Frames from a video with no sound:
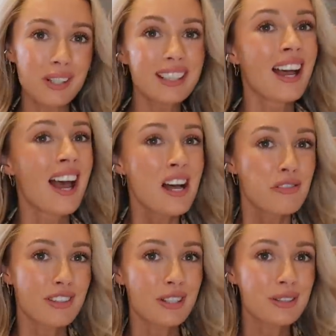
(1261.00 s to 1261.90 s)
one
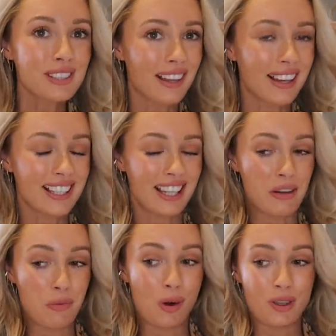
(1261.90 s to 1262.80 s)
feels like
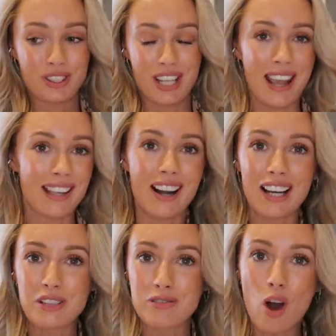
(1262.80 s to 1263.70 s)
it was a
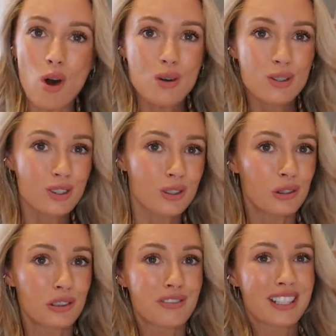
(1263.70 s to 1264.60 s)
kind of old
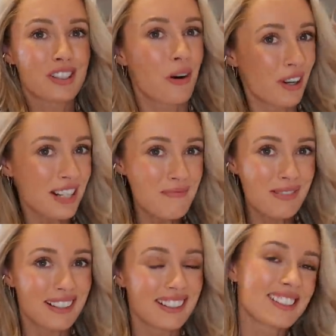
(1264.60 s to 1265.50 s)
school Victorian
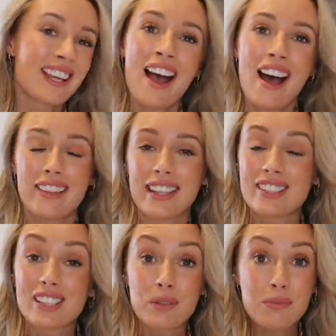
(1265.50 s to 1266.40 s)
print and then
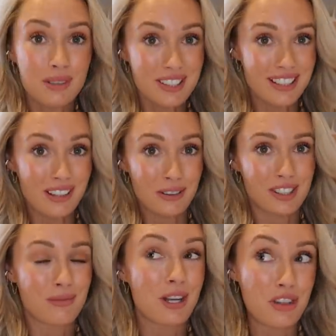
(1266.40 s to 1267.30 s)
someone printed it on
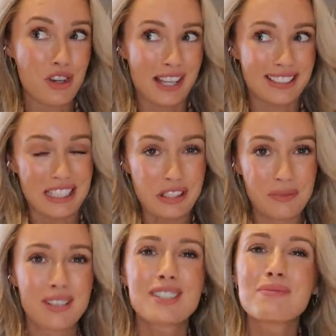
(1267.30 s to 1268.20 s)
some jazzy,
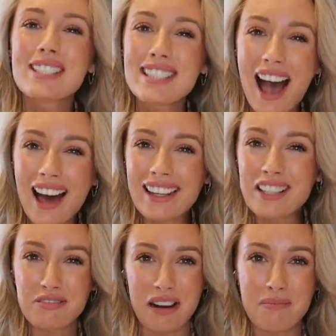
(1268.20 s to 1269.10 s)
almost
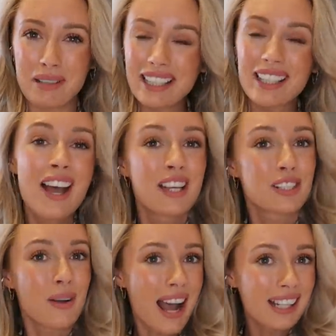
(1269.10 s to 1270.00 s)
metallic fabric.
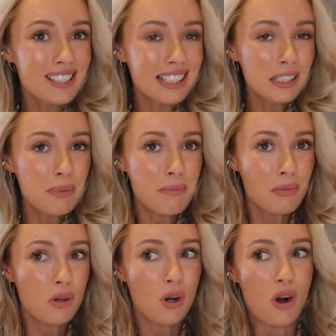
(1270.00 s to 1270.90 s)
So it adds a little bit
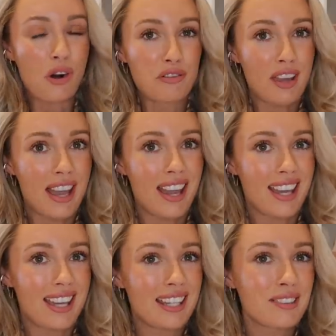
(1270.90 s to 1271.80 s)
more of
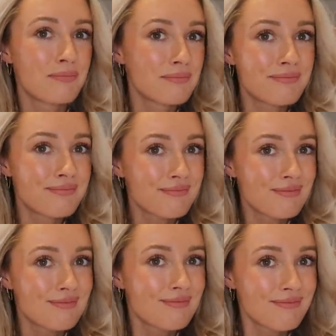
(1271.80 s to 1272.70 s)
a
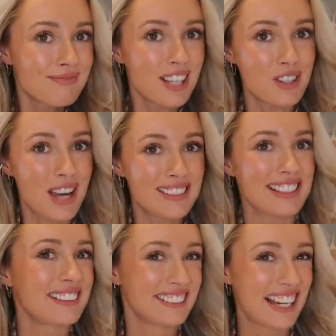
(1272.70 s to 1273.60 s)

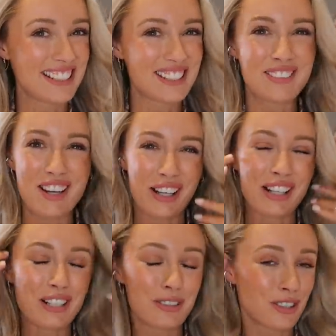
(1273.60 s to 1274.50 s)
jazzy. That is the word I'm going
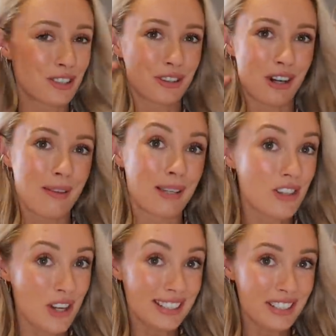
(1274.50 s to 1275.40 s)
to use to describe it.
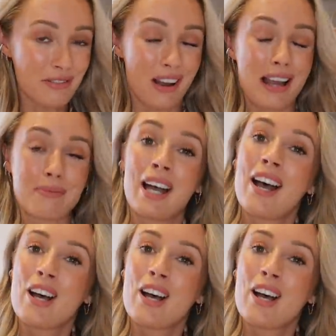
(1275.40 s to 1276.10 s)
Jazzy vibe